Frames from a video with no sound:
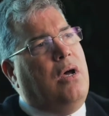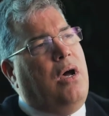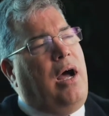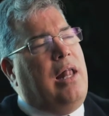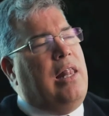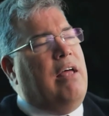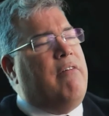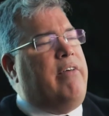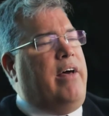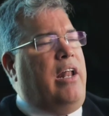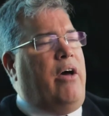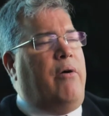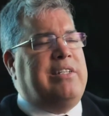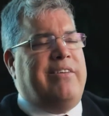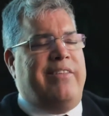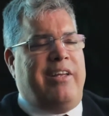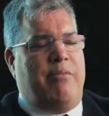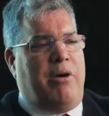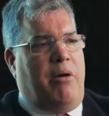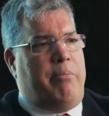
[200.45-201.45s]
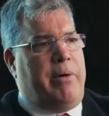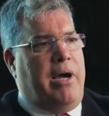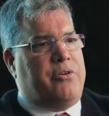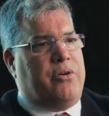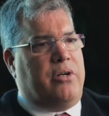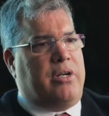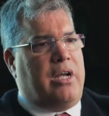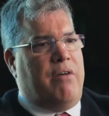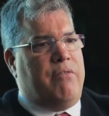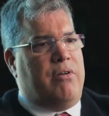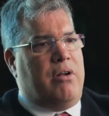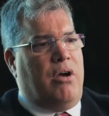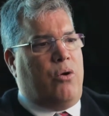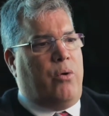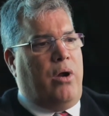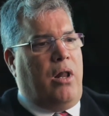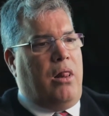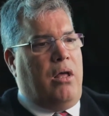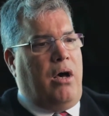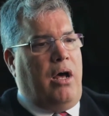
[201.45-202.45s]
I love that. I always love that about Patrick Kavanagh
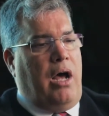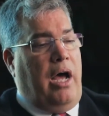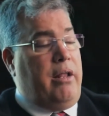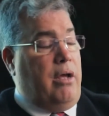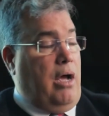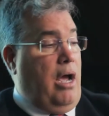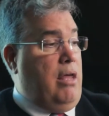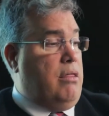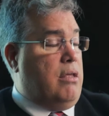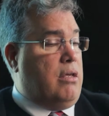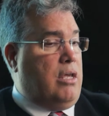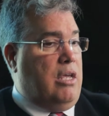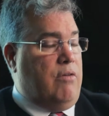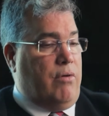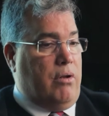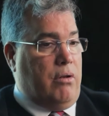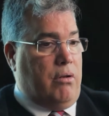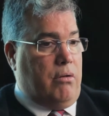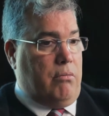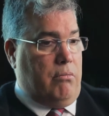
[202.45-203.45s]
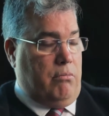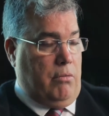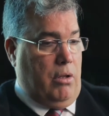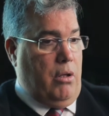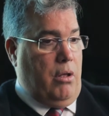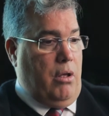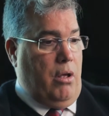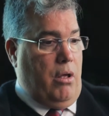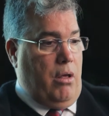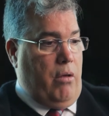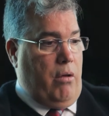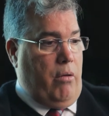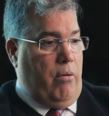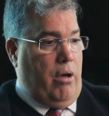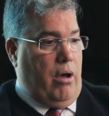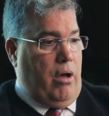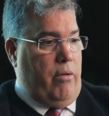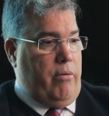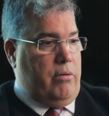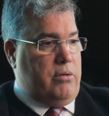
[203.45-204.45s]
quite a lot. I think even
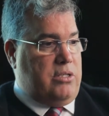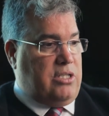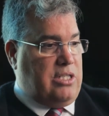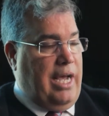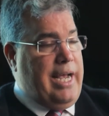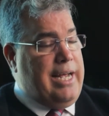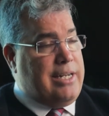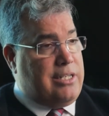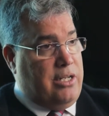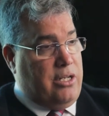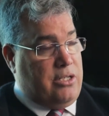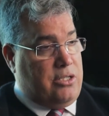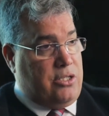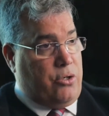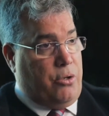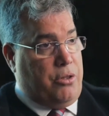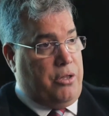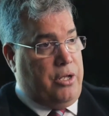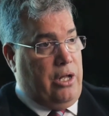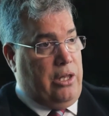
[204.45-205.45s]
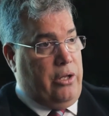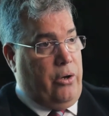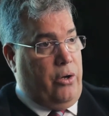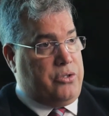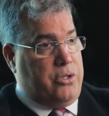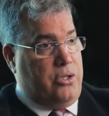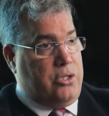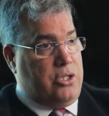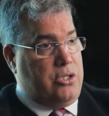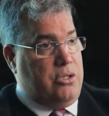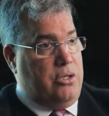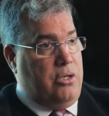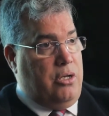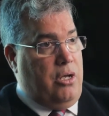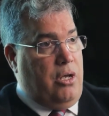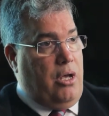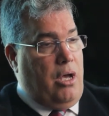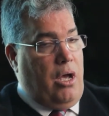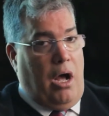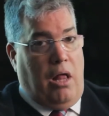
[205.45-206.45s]
scientists are theologians.
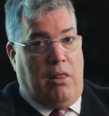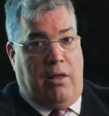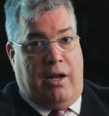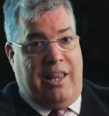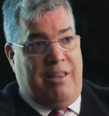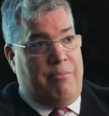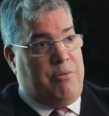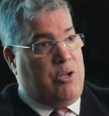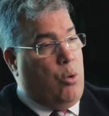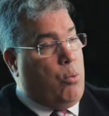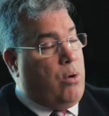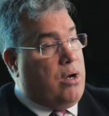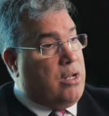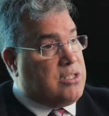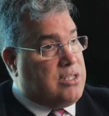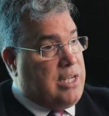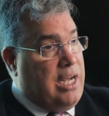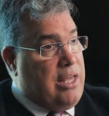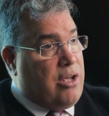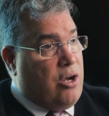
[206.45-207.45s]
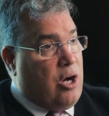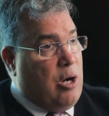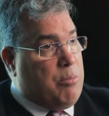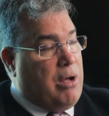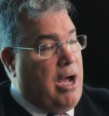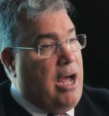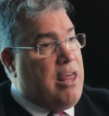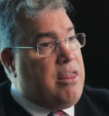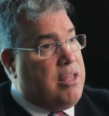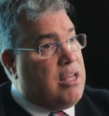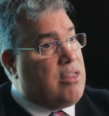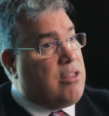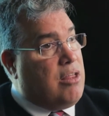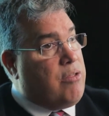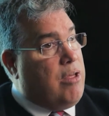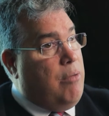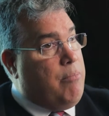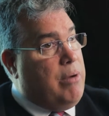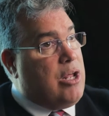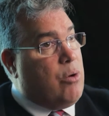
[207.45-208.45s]
A lot of them don't want to say they are, but I think
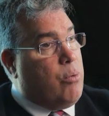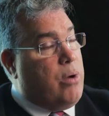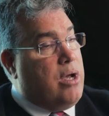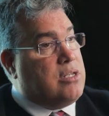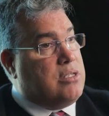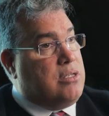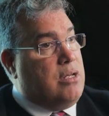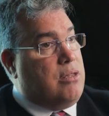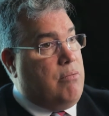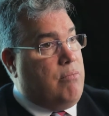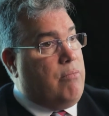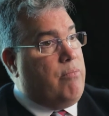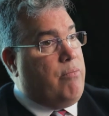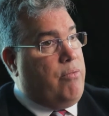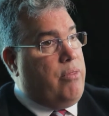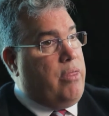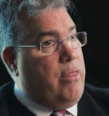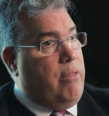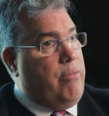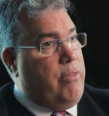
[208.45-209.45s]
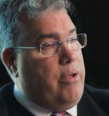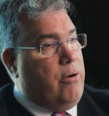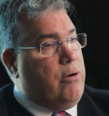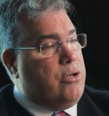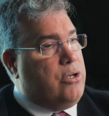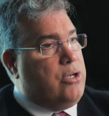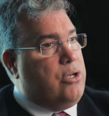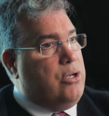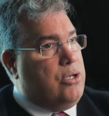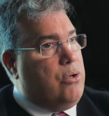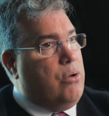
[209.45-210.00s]
that in many ways that they're